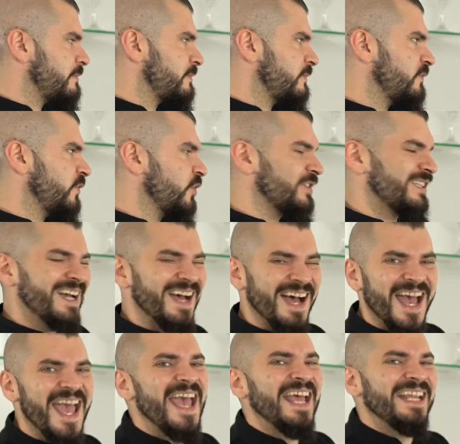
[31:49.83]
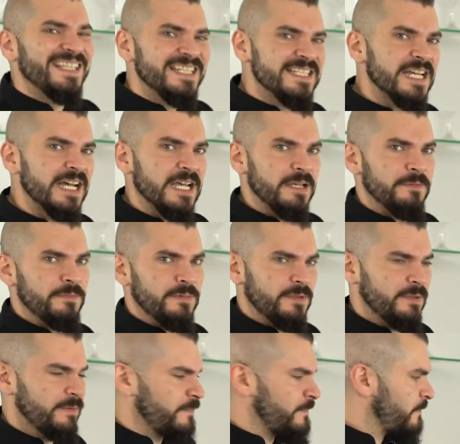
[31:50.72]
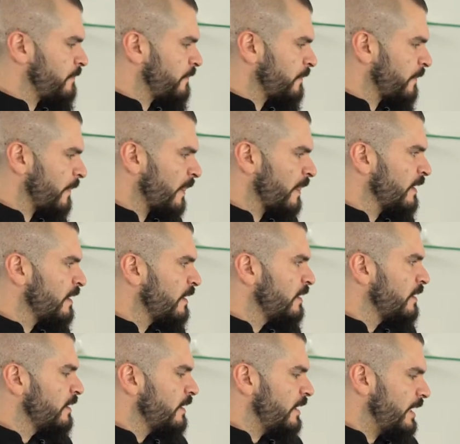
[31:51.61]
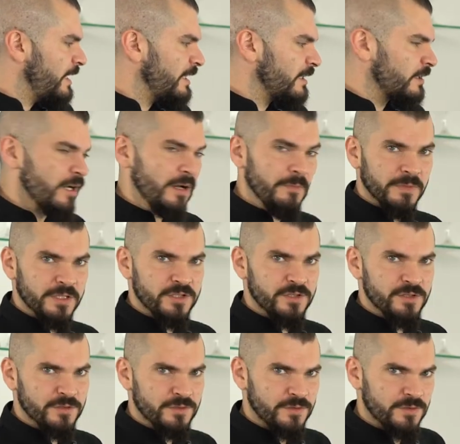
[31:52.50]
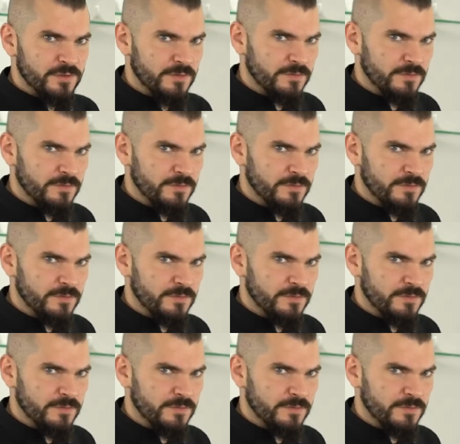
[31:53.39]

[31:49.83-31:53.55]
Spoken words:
Vodka, any type. And then cranberry juice.